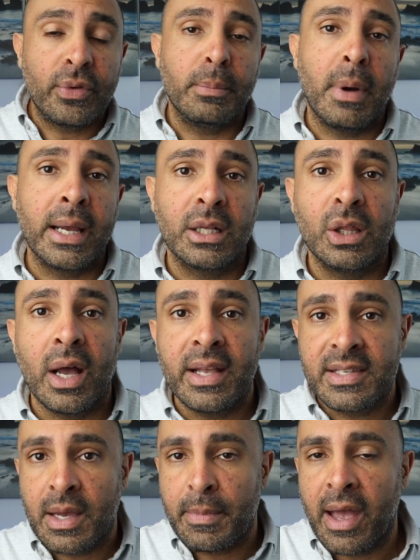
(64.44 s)
and my
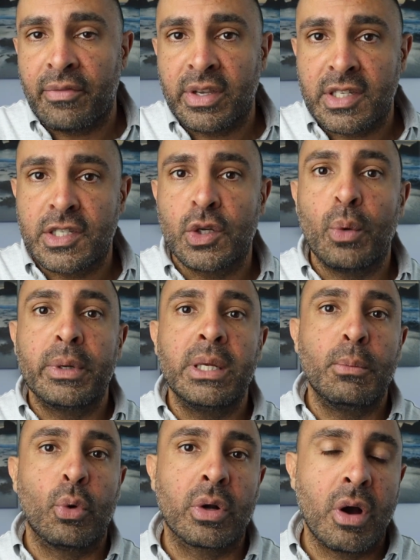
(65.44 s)
clients, I'm having so many
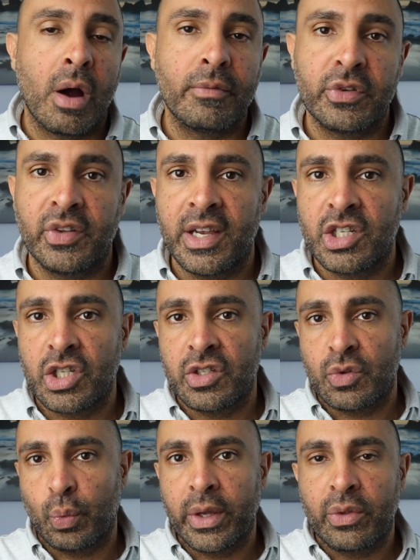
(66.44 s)
more
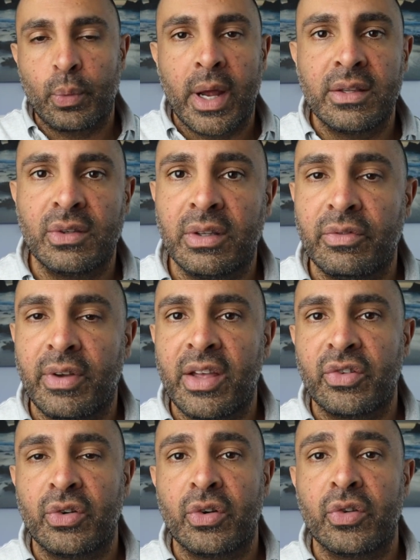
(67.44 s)
conversations with rental
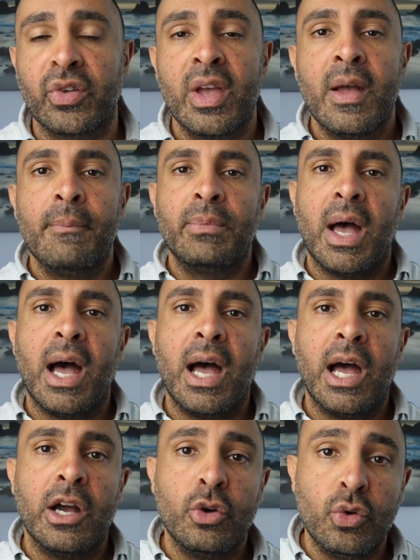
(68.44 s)
investors
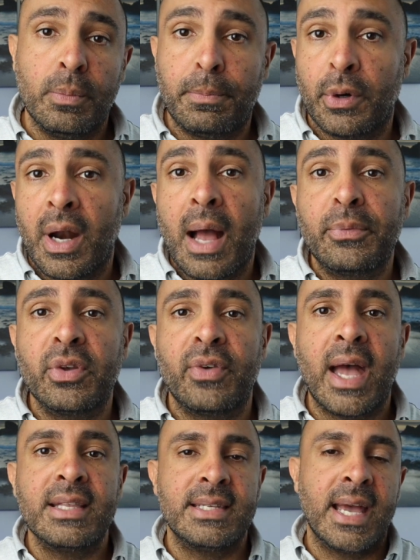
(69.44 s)
who perhaps have
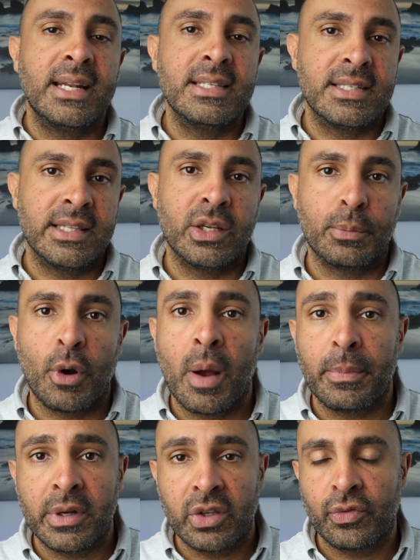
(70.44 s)
had tenants in their
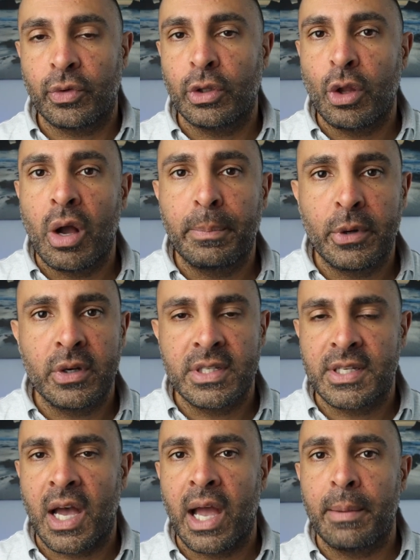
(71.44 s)
properties for a long period of
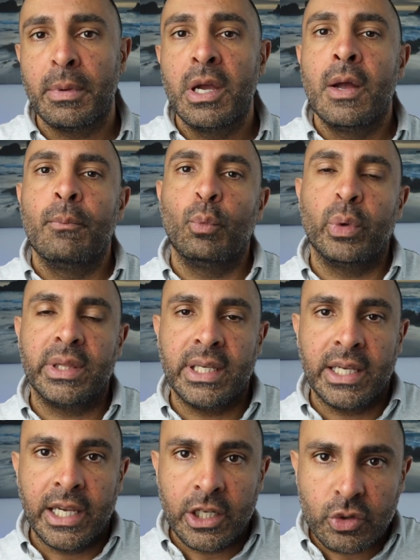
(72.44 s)
time. With the
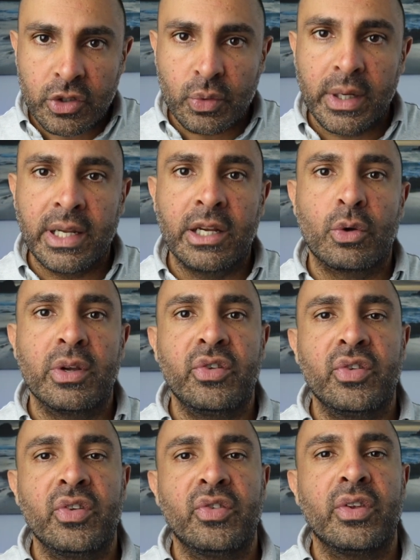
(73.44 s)
interest rate
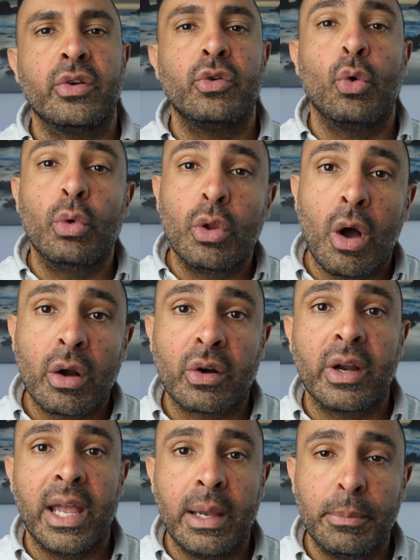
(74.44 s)
increases, they're no longer
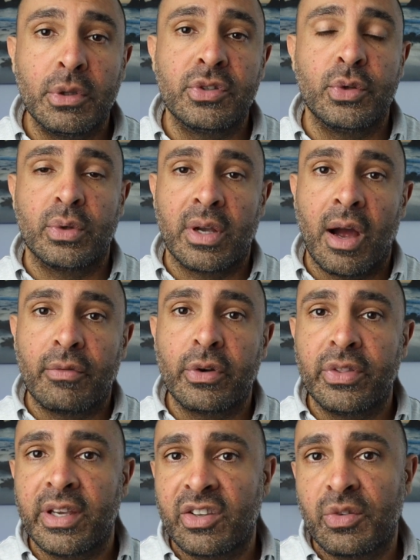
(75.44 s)
able to cover
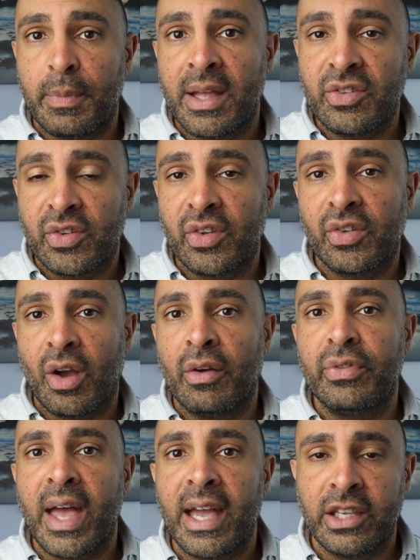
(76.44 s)
the expenses
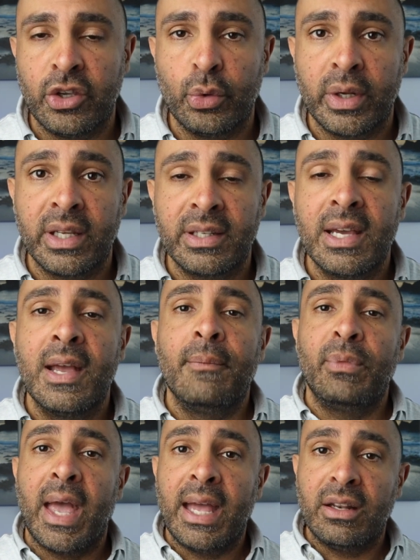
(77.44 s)
of that unit,
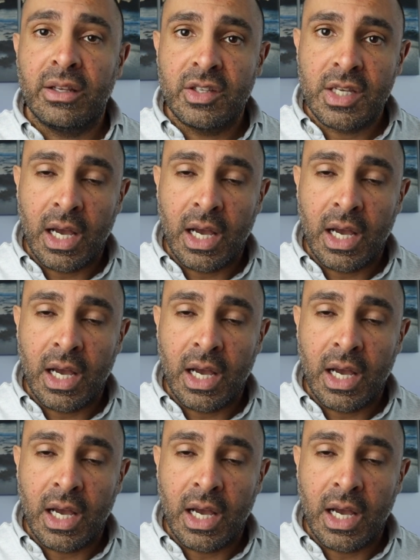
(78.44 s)
and